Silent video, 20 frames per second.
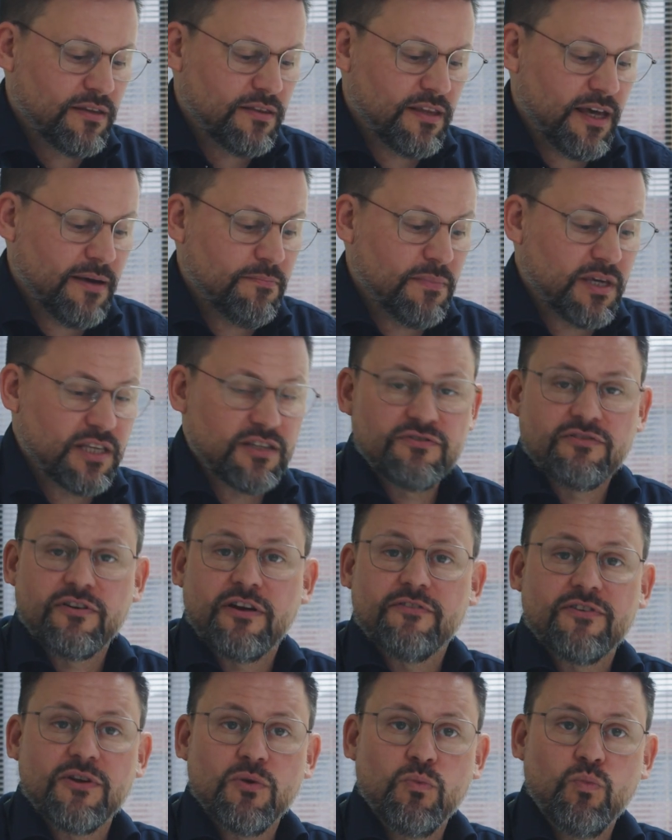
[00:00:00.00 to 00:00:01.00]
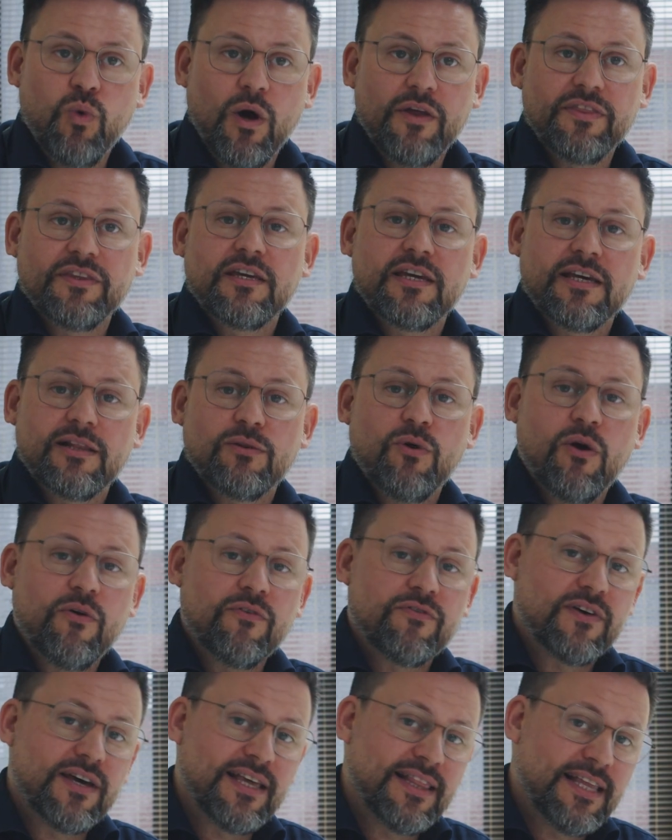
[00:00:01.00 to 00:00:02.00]
That means for every 1
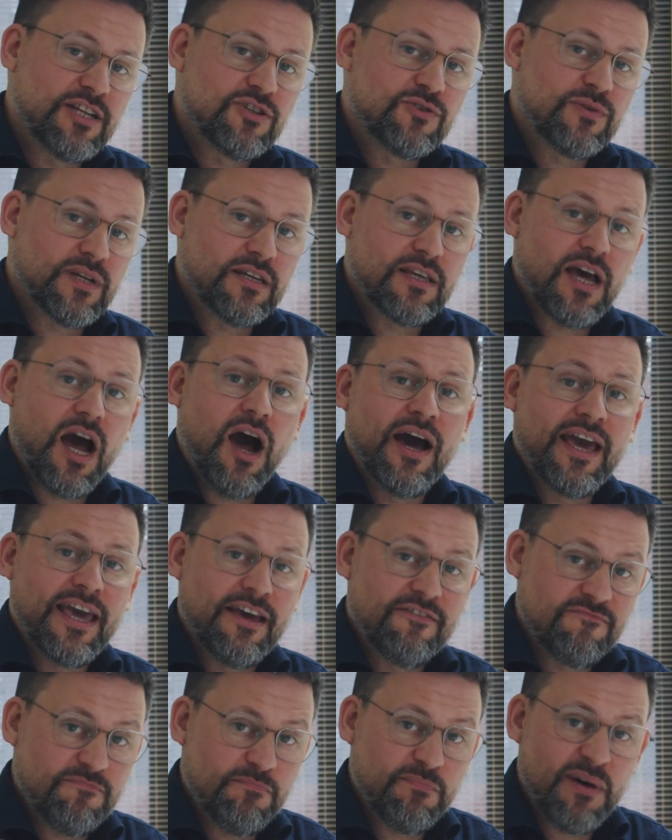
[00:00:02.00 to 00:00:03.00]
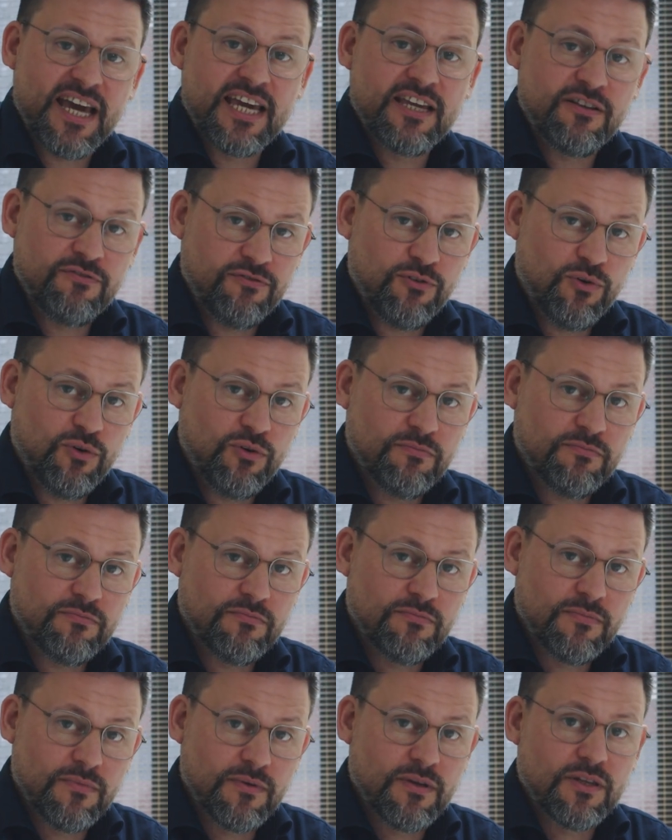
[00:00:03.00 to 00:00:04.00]
kilowatt of electric that I have paid for,
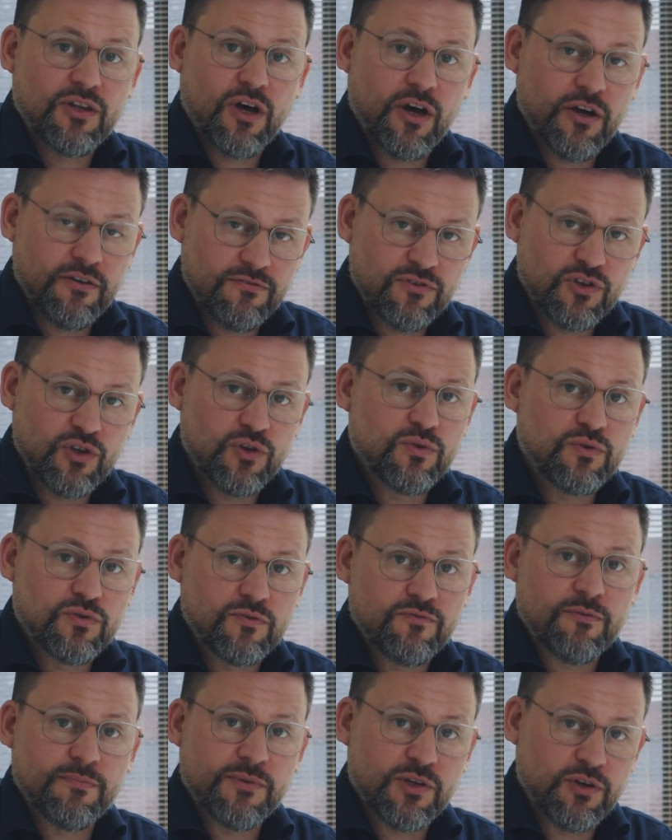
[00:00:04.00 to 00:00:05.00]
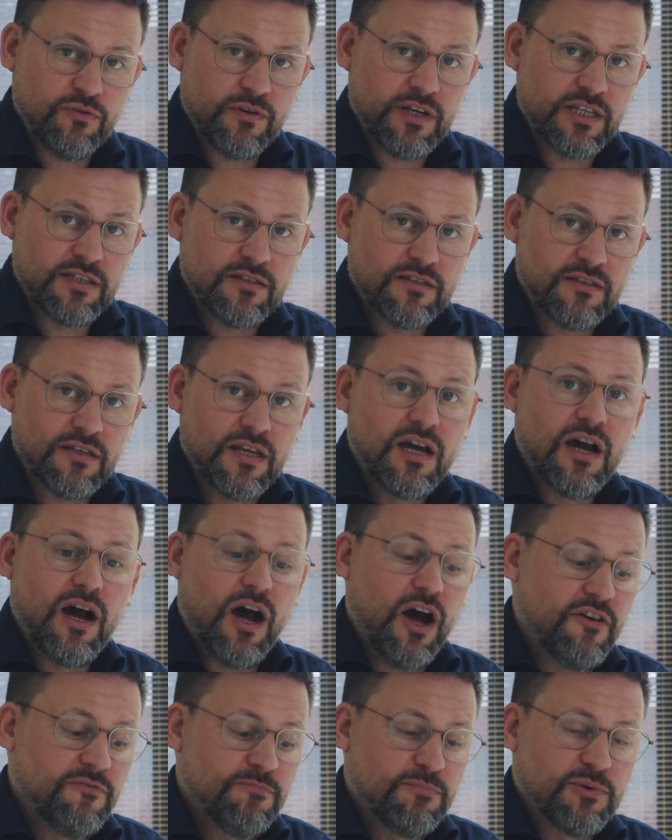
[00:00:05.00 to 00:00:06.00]
that I've used from the grid,
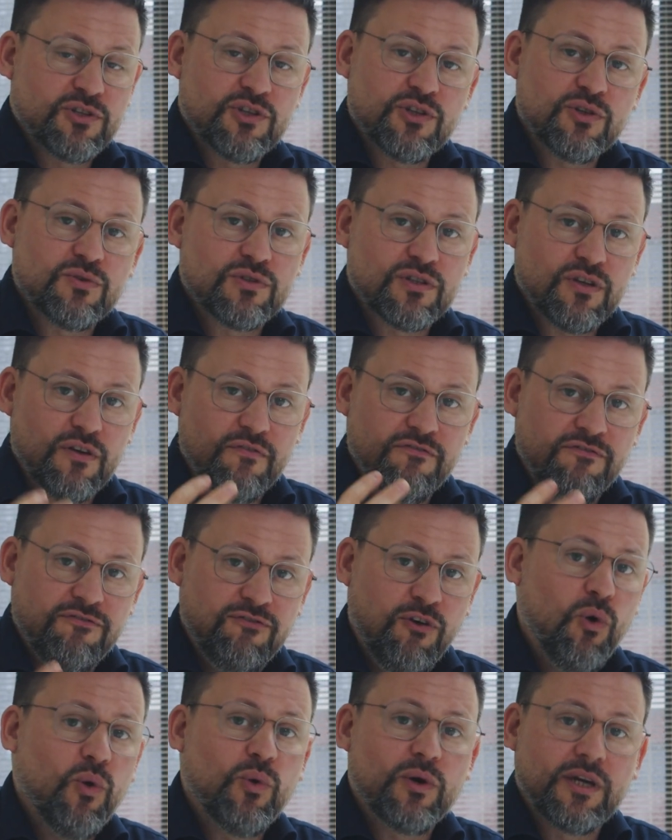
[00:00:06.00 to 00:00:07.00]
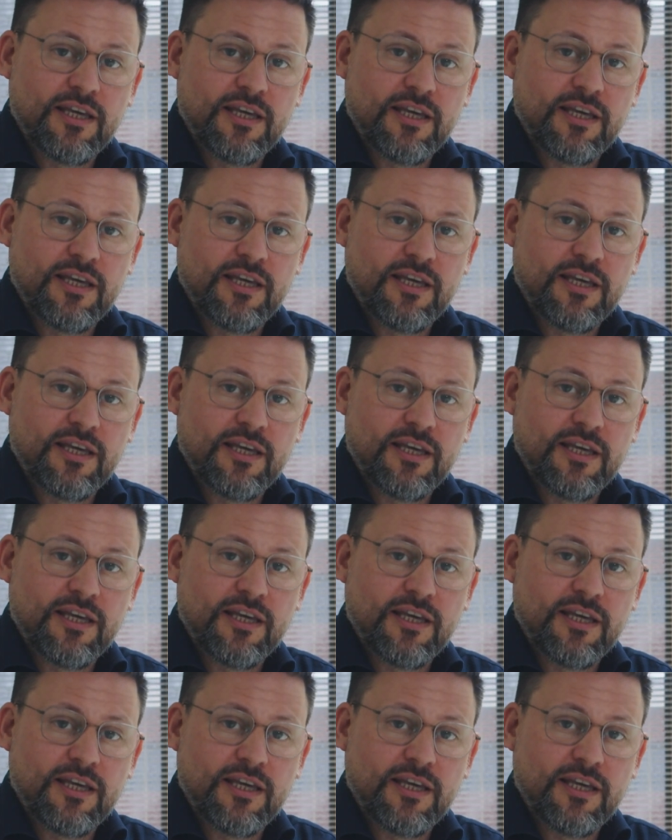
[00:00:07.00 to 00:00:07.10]
I've produced 4